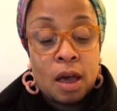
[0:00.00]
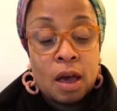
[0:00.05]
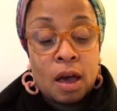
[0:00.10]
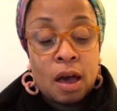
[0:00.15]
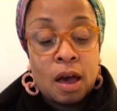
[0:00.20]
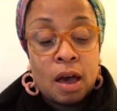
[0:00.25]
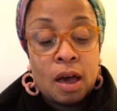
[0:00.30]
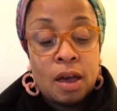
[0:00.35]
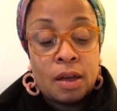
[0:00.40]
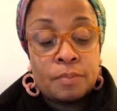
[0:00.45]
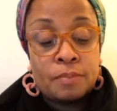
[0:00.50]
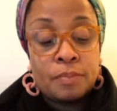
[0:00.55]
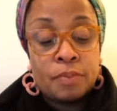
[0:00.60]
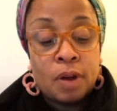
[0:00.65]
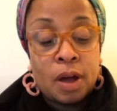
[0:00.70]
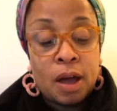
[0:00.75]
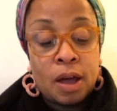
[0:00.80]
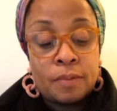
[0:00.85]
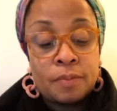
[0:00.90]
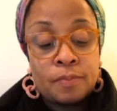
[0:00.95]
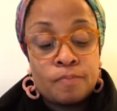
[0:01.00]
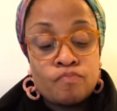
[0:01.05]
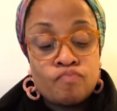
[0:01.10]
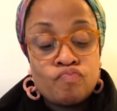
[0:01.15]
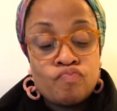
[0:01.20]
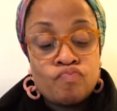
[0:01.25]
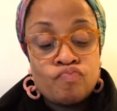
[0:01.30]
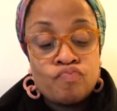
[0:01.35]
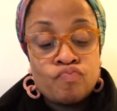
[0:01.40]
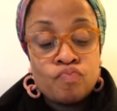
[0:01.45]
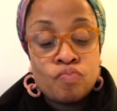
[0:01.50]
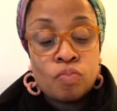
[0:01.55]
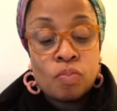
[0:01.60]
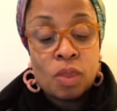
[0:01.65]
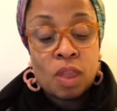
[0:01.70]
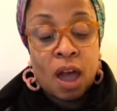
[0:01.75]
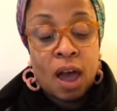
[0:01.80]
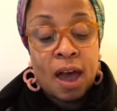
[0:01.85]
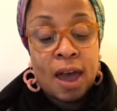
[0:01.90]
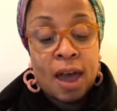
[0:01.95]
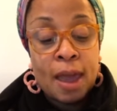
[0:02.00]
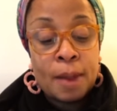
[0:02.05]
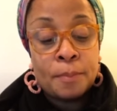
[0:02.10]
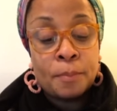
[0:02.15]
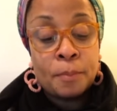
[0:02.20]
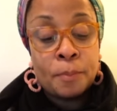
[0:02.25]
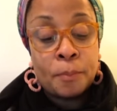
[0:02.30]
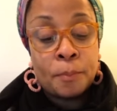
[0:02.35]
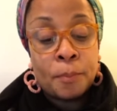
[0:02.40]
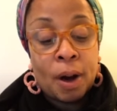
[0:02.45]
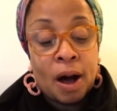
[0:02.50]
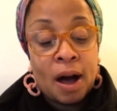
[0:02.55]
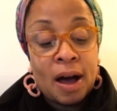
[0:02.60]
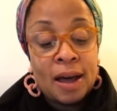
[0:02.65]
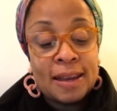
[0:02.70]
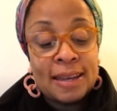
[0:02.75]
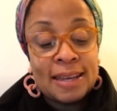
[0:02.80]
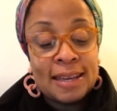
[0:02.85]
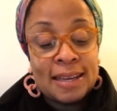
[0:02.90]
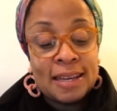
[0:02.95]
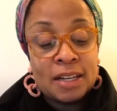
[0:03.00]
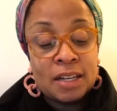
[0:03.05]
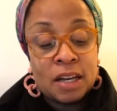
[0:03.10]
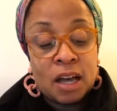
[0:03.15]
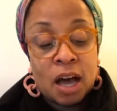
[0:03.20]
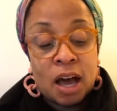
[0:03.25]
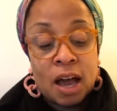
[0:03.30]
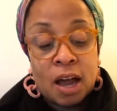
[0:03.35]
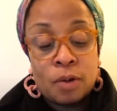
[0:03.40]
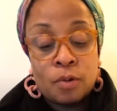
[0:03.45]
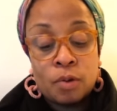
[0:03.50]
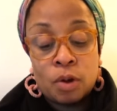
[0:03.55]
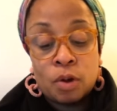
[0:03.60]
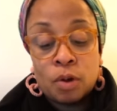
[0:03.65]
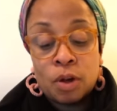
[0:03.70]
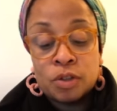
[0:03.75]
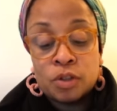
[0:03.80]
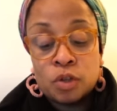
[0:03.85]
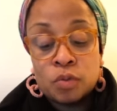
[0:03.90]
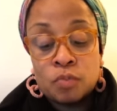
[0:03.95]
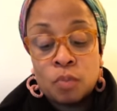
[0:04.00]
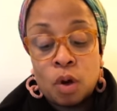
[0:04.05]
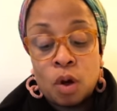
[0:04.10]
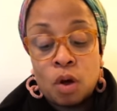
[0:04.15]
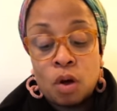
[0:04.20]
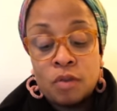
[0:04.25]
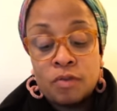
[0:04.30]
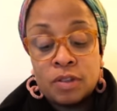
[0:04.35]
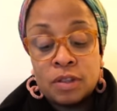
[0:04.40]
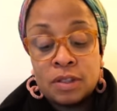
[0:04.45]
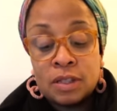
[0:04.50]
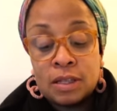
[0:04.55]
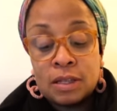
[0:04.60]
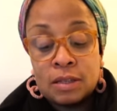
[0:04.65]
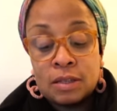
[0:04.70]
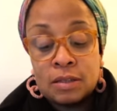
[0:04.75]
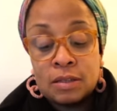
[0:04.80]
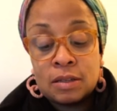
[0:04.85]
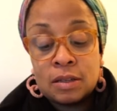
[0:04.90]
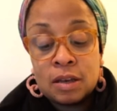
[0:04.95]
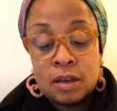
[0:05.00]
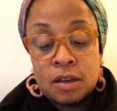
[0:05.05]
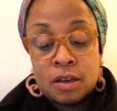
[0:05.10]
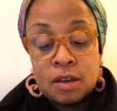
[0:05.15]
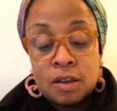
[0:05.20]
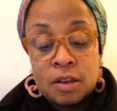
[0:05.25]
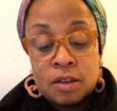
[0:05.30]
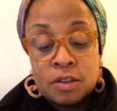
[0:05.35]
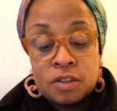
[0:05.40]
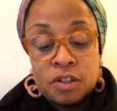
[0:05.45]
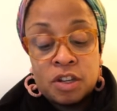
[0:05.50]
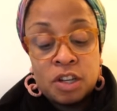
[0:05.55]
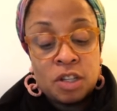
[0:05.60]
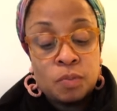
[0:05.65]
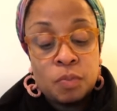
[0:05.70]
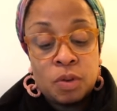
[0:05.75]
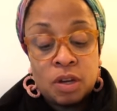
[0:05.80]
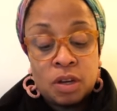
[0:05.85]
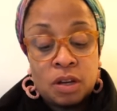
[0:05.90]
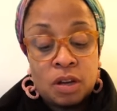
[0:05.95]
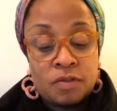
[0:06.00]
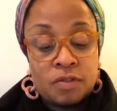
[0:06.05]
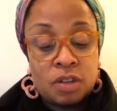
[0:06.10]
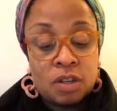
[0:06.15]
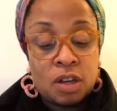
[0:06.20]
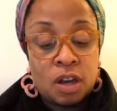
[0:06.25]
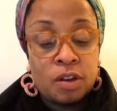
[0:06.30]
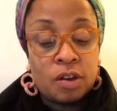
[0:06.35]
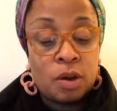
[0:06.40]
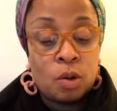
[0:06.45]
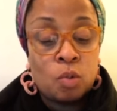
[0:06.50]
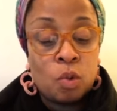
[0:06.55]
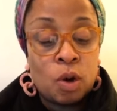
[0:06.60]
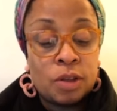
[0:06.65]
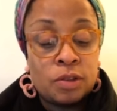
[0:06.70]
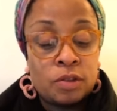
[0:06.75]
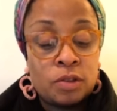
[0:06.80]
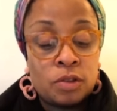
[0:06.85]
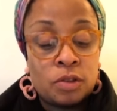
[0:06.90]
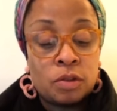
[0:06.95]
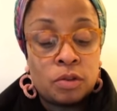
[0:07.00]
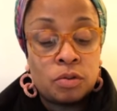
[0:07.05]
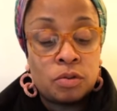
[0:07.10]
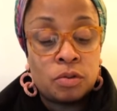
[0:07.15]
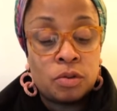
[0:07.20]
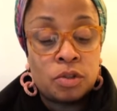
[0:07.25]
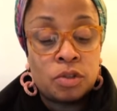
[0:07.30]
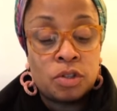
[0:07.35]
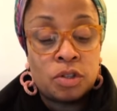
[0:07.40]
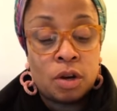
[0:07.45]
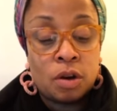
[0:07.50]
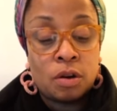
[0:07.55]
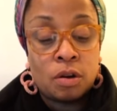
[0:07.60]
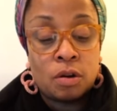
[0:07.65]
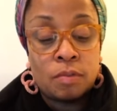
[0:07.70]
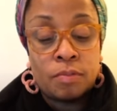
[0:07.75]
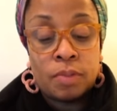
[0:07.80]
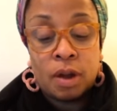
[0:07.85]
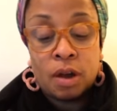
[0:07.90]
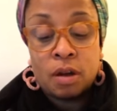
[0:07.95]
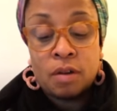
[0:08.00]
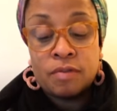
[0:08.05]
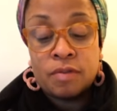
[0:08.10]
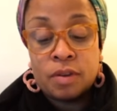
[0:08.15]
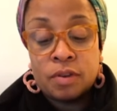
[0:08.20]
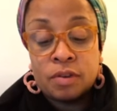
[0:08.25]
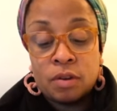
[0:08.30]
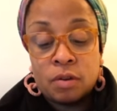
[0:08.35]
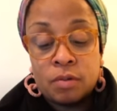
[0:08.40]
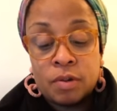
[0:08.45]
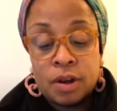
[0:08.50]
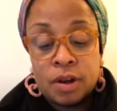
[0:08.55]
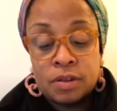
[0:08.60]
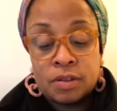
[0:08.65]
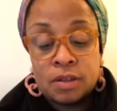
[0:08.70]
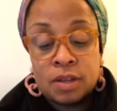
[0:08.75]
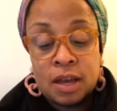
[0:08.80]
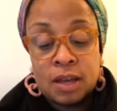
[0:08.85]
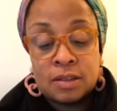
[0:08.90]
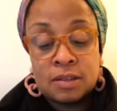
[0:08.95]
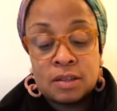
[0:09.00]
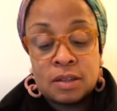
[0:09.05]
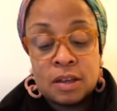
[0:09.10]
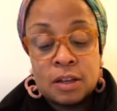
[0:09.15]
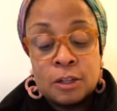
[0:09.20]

I had brought mm, I had bought in Cairo a small valise just big enough to carry one suit, shirt, pair of underwear sets,